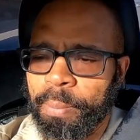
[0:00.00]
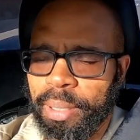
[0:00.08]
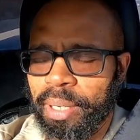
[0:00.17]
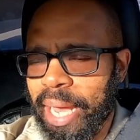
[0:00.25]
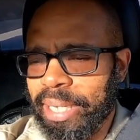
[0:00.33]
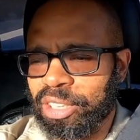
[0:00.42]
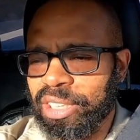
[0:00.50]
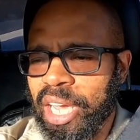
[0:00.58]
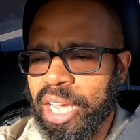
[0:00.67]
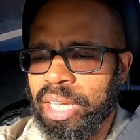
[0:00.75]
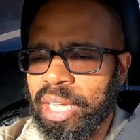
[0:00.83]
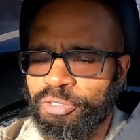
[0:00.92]
But like,
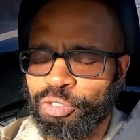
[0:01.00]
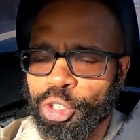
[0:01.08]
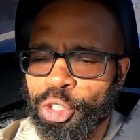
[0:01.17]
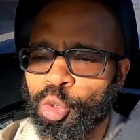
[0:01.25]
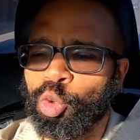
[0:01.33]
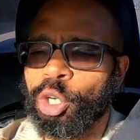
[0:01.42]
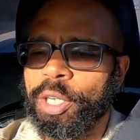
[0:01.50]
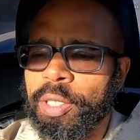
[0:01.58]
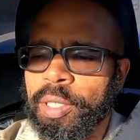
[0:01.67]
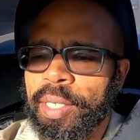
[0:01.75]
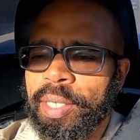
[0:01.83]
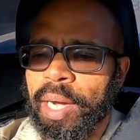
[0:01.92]
say if you're
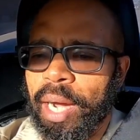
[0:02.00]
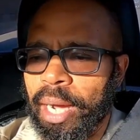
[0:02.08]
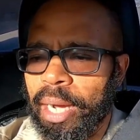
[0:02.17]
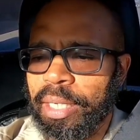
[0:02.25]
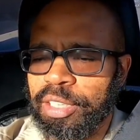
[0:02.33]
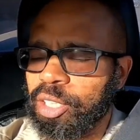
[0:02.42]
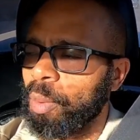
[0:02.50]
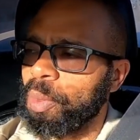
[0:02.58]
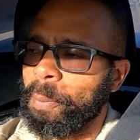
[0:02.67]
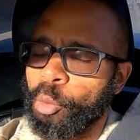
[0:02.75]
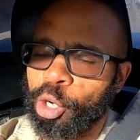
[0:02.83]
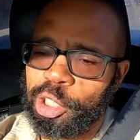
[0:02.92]
doing
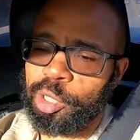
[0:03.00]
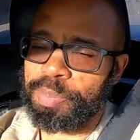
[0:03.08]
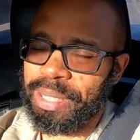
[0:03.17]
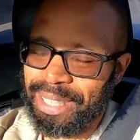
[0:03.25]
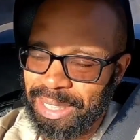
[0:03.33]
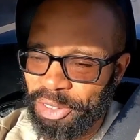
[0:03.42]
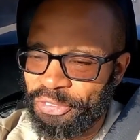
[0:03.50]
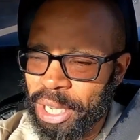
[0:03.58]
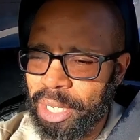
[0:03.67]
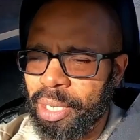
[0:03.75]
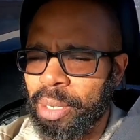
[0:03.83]
something more specific